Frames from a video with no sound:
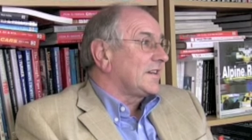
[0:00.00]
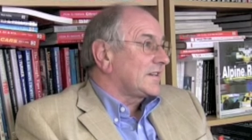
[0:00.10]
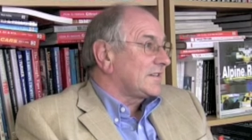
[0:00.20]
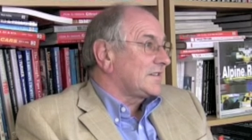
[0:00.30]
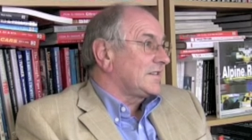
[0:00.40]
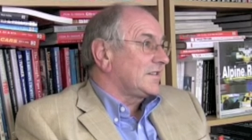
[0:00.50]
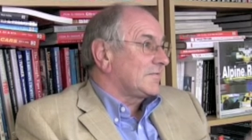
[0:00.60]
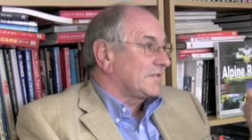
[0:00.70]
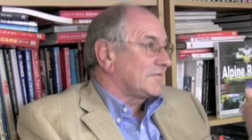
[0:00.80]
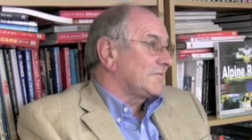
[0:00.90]
and
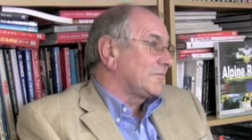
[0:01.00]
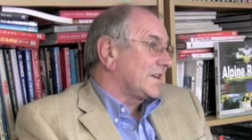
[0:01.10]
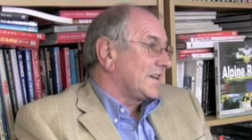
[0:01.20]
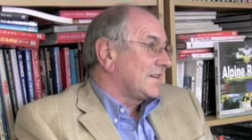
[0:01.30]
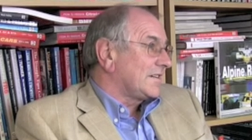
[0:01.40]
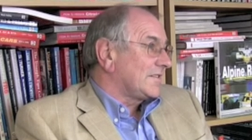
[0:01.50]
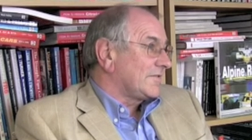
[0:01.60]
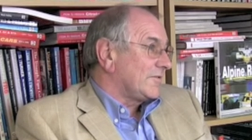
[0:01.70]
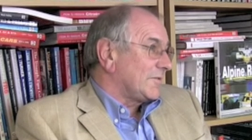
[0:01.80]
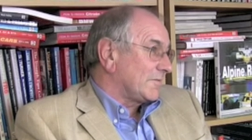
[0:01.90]
continued with Grand Prix
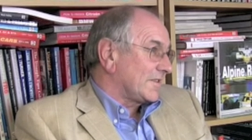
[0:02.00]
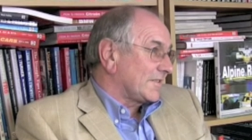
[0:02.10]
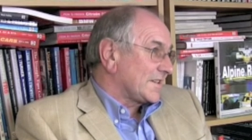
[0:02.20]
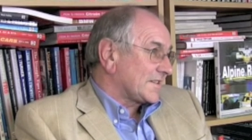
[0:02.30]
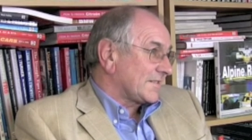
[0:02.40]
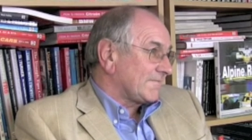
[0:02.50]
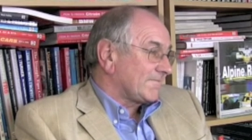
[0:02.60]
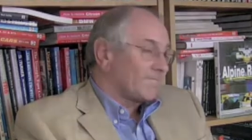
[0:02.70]
Formula One racing.